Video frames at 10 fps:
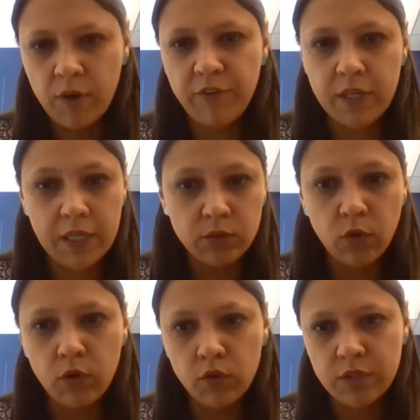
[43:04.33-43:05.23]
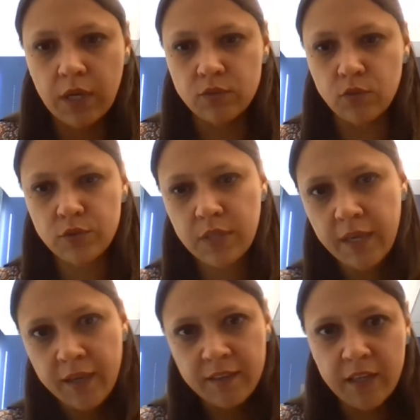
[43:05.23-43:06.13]
And of course, I
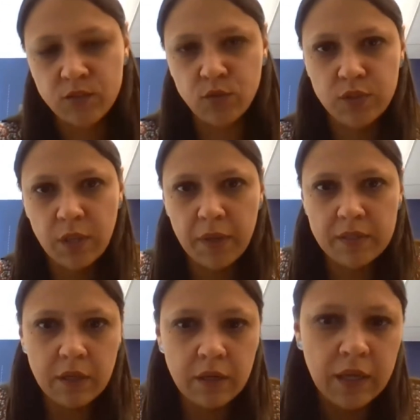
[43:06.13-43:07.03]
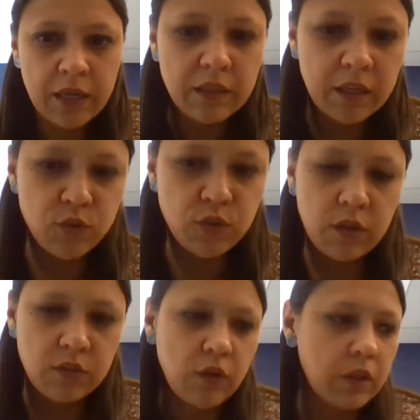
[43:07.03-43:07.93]
can't mention all the
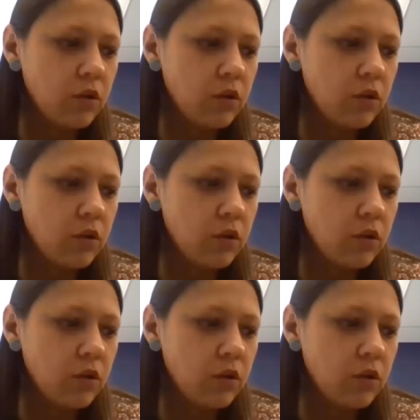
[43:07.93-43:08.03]
cases